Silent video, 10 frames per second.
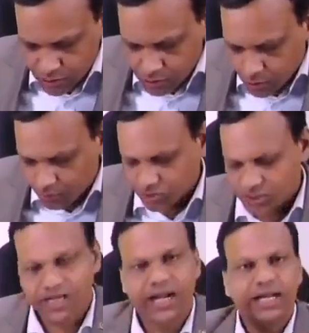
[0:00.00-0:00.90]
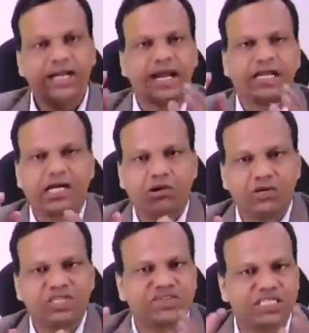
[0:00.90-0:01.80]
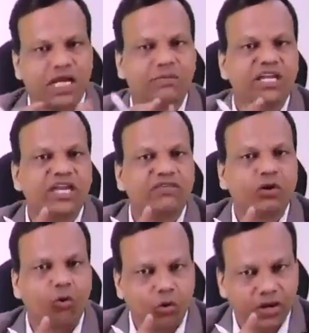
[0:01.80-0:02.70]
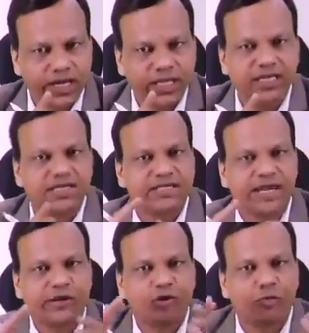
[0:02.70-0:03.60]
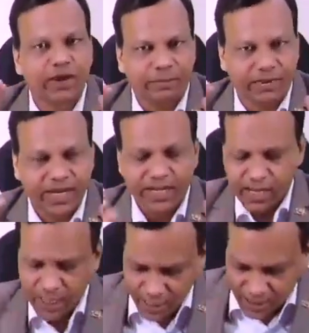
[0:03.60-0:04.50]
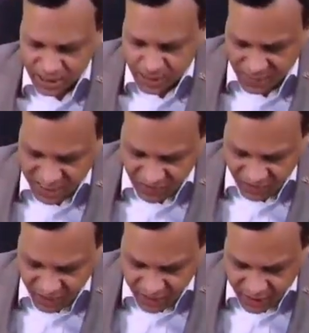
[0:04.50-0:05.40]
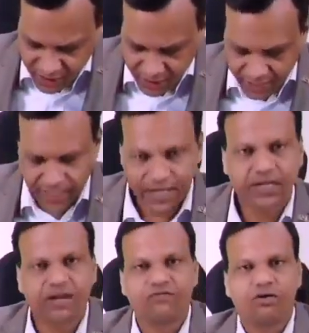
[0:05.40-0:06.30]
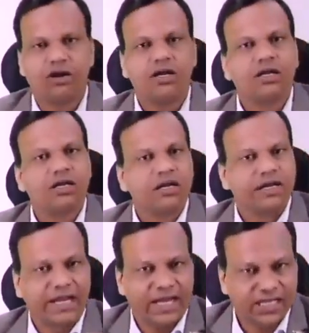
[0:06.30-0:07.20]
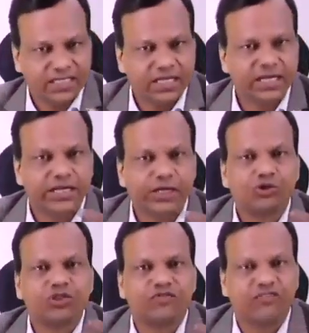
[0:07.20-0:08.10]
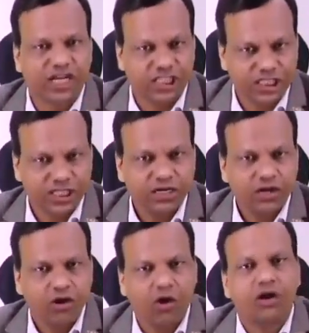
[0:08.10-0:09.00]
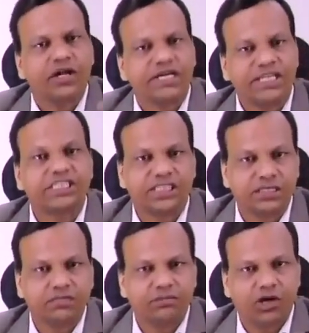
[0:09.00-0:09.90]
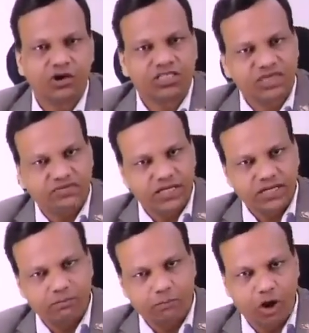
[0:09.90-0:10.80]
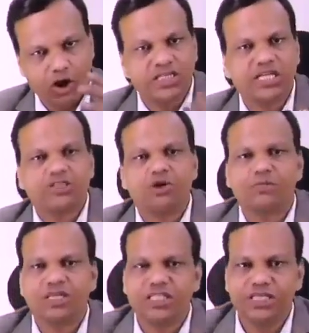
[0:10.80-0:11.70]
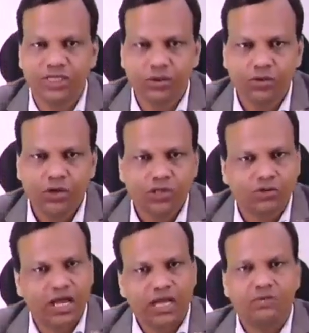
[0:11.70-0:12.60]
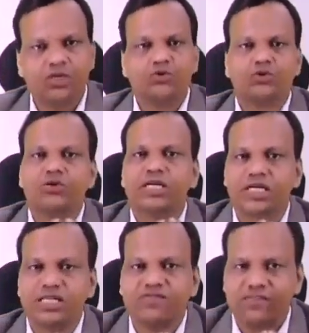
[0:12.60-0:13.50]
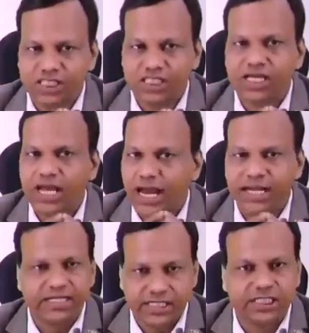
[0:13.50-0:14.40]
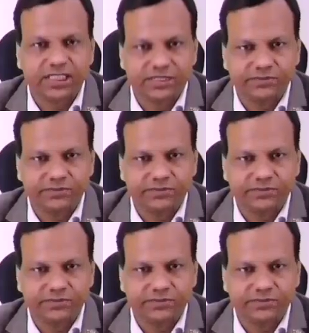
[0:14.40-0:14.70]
So prostaglandin antagonist which can be given orally is lyropiprant. It is specifically indicated for niacin induced flushing or itching because it will block the action of PGD2, so can be used to decrease flushing and itching.